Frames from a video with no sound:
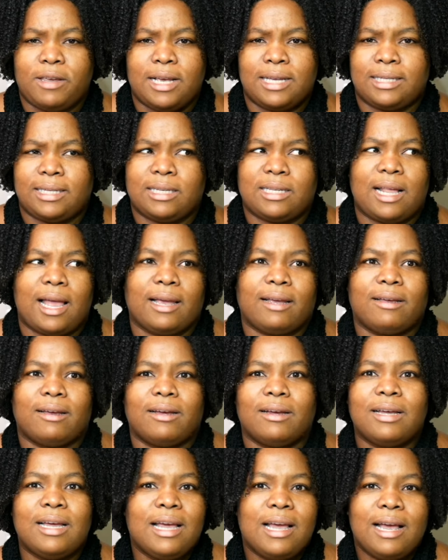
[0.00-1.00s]
He isn't like
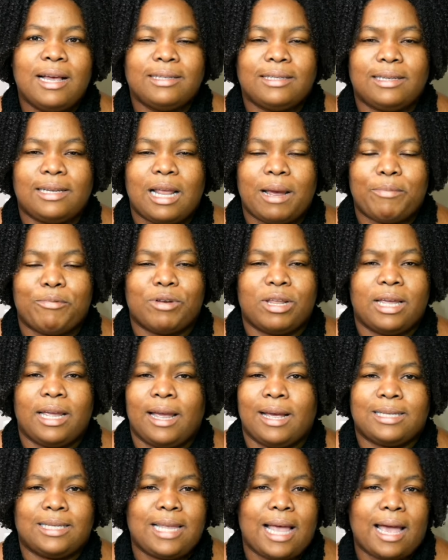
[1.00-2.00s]
a celebrity
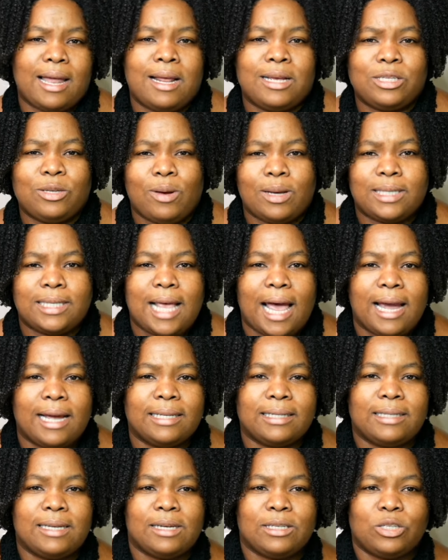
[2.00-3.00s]
hairstylist or a
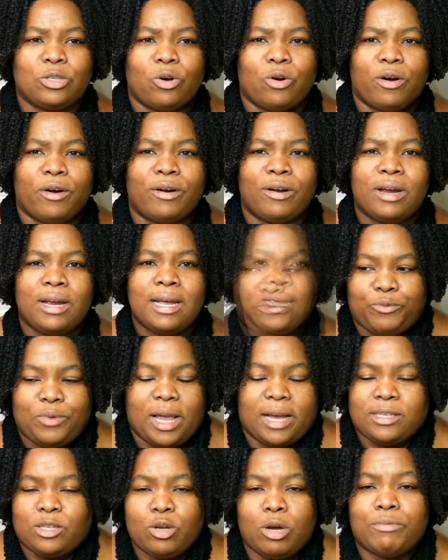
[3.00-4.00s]
scientist, or
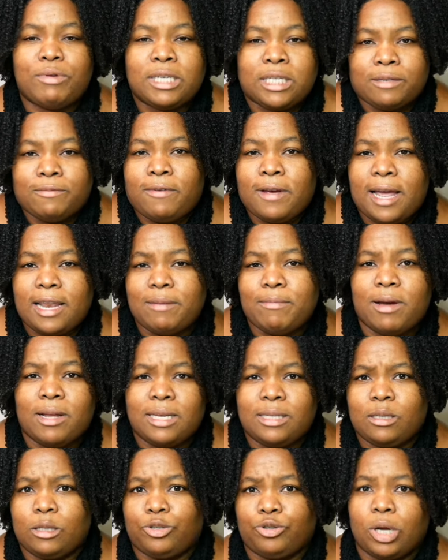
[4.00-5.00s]
there's no reason for
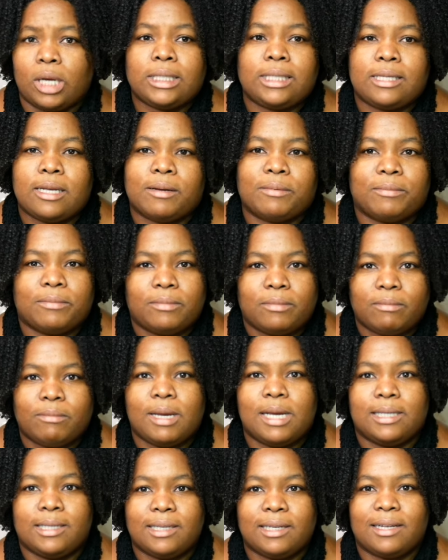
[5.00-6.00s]
anybody to trust him,
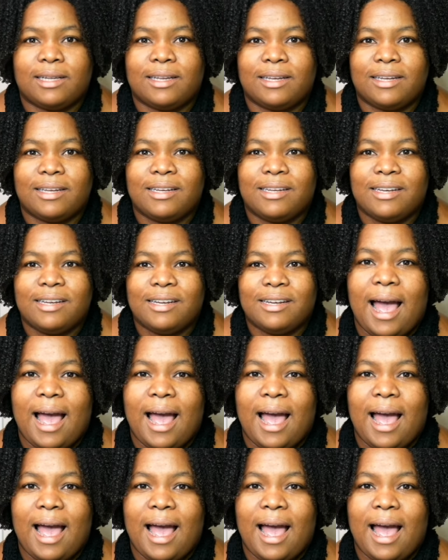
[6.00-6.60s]
basically.